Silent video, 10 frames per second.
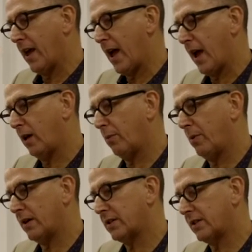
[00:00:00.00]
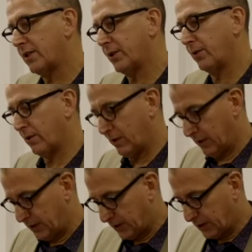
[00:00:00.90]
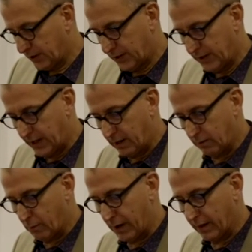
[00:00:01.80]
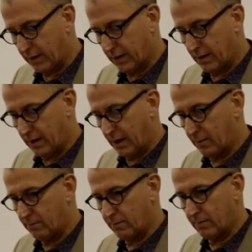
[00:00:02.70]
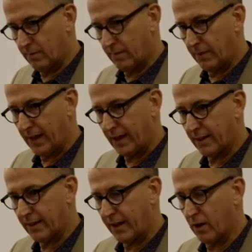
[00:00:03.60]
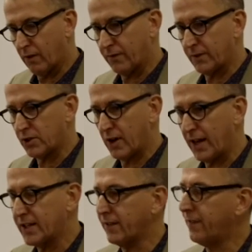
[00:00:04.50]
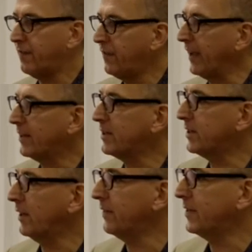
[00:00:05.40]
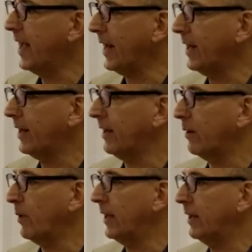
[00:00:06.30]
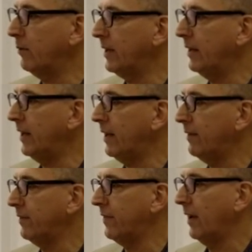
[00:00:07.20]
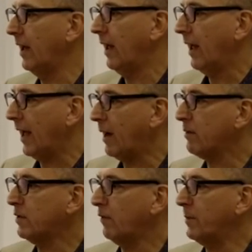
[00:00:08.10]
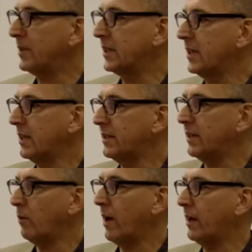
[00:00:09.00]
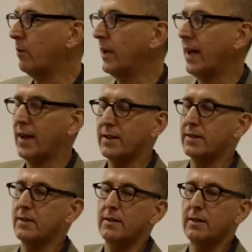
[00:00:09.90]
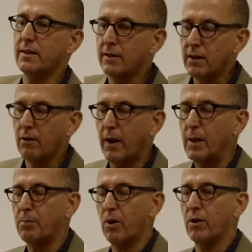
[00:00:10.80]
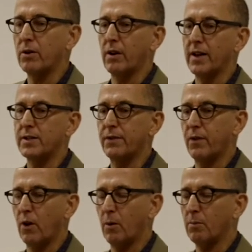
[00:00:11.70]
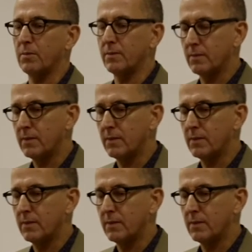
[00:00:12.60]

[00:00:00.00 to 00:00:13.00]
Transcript: help us to deal with that thing of trying to fix stuff technically. We live out of modernity when we had great progress from